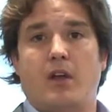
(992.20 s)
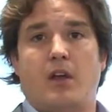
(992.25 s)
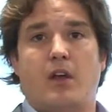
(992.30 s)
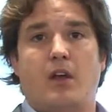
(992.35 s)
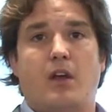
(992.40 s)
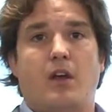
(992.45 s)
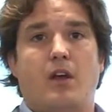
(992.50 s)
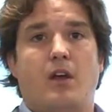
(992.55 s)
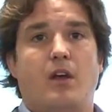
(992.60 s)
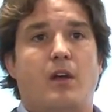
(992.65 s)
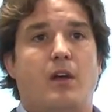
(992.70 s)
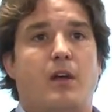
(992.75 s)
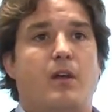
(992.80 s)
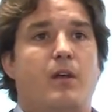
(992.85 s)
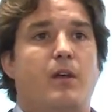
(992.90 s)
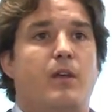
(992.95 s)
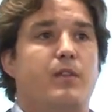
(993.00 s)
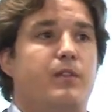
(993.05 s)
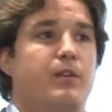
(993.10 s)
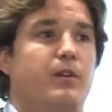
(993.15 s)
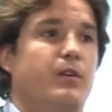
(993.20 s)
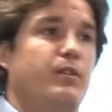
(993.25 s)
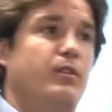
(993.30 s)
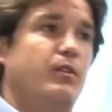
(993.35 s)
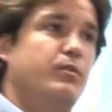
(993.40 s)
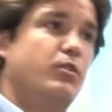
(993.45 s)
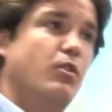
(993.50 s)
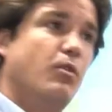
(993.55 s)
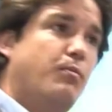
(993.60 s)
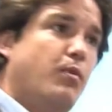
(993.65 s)
uh, the,
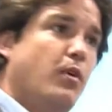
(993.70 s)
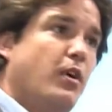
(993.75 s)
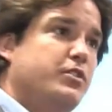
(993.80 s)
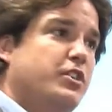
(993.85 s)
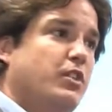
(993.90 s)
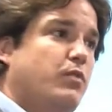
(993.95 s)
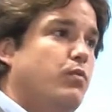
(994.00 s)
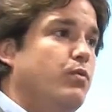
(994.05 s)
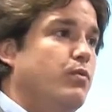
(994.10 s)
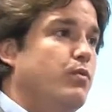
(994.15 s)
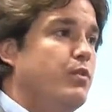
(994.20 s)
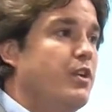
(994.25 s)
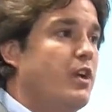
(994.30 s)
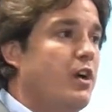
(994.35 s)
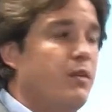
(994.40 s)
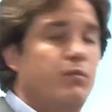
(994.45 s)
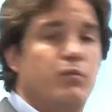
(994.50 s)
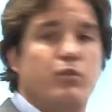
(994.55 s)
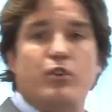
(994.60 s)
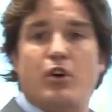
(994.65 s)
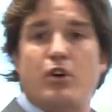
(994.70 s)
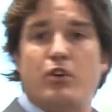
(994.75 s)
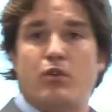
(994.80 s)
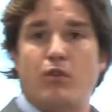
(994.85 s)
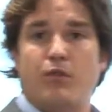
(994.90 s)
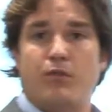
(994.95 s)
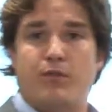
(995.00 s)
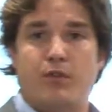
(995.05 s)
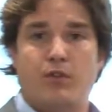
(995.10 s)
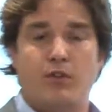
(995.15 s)
the, your project will not, will not
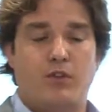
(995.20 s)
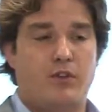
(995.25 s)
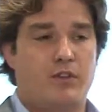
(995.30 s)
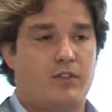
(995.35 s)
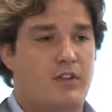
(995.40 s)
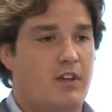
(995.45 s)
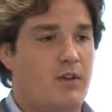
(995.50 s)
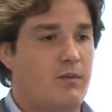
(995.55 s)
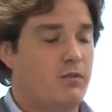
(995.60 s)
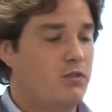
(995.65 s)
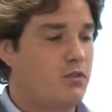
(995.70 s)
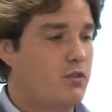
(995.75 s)
go further in time.